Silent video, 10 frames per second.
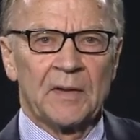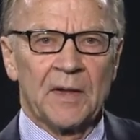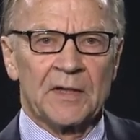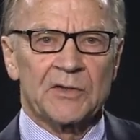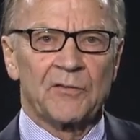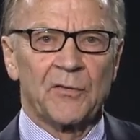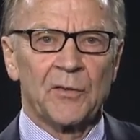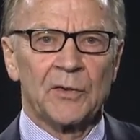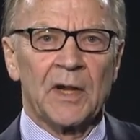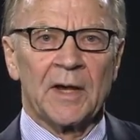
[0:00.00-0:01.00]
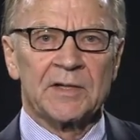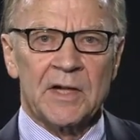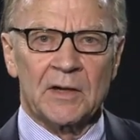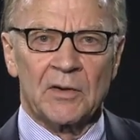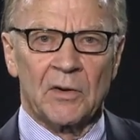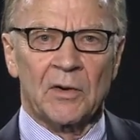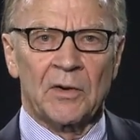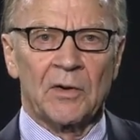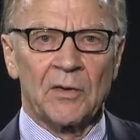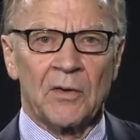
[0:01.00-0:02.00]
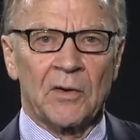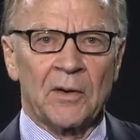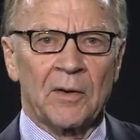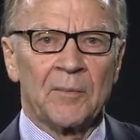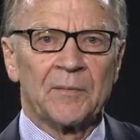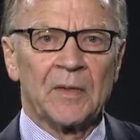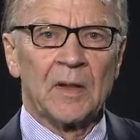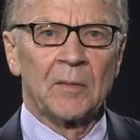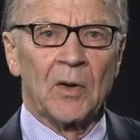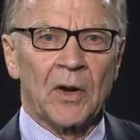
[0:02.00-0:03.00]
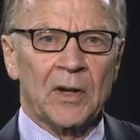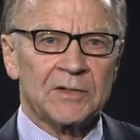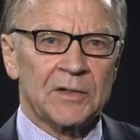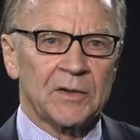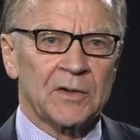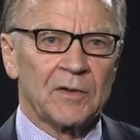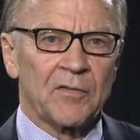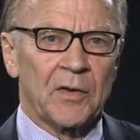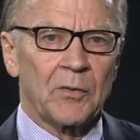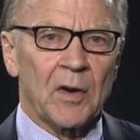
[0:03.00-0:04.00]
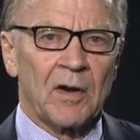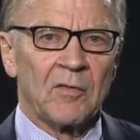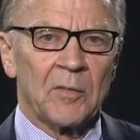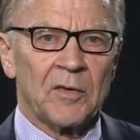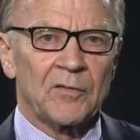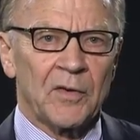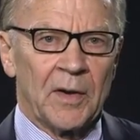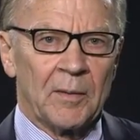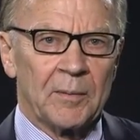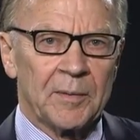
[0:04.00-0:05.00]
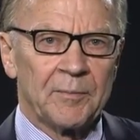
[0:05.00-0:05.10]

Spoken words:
As the food lines got longer and longer, Americans looked to the federal government for help.